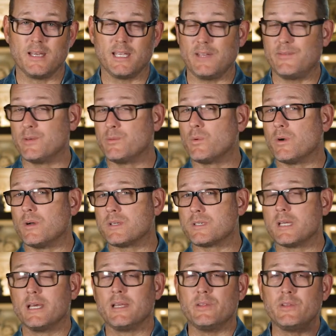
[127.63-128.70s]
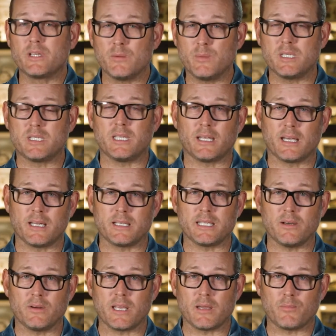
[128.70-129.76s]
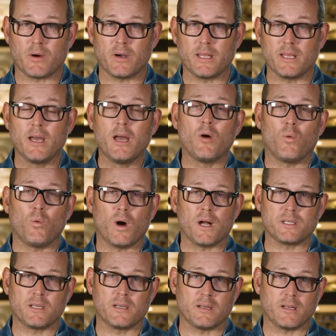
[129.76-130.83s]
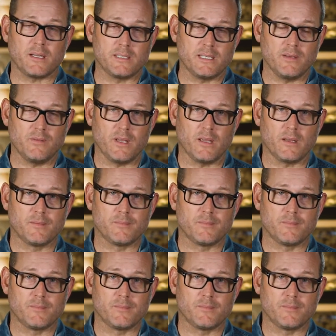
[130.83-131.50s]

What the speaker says: Even worse, you could be sitting at a tailgate party watching it on a TV.